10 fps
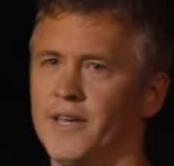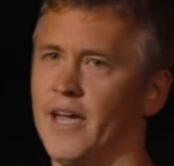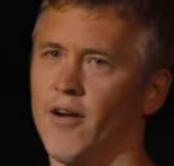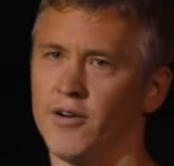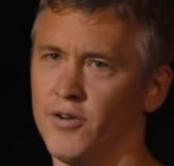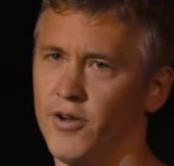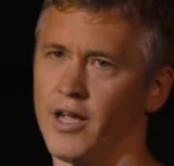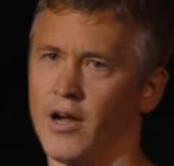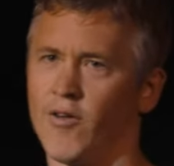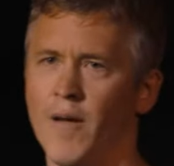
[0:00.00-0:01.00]
into character,
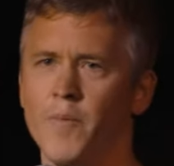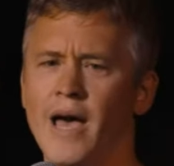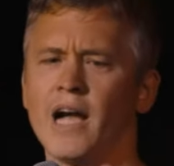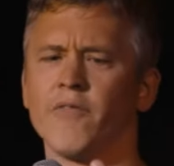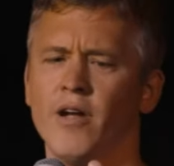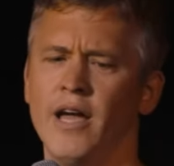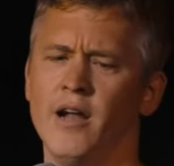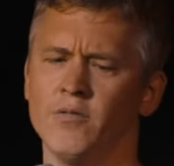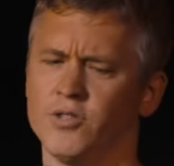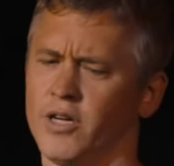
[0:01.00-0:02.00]
dude. I, I, grabbed the back of her head
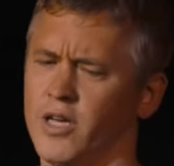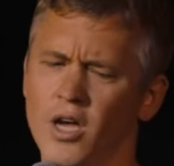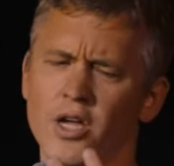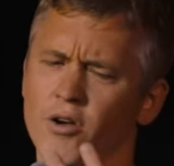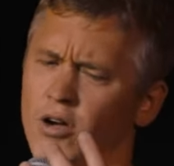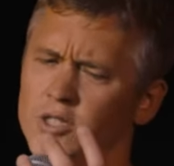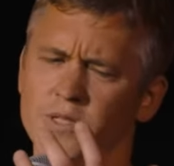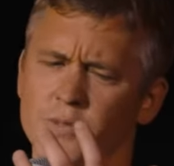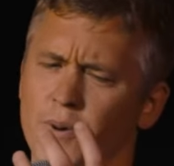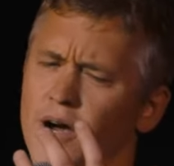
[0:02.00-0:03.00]
and I was like, your
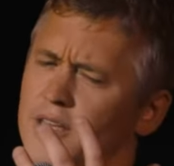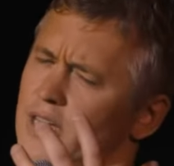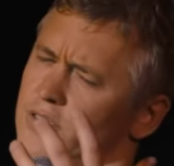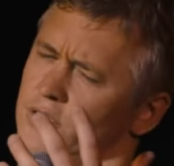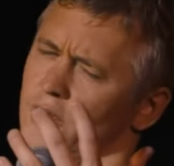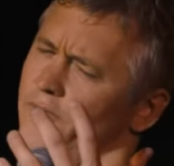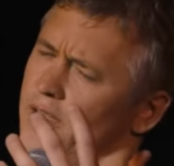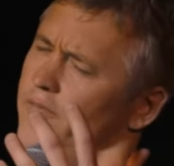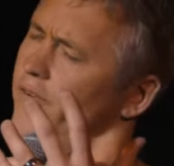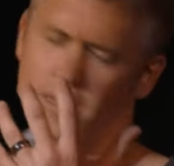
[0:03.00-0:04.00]
husband's podcast is so
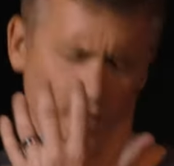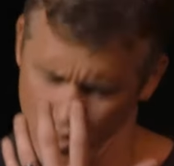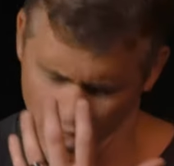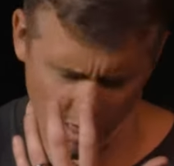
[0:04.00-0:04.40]
fucking funny. Oh,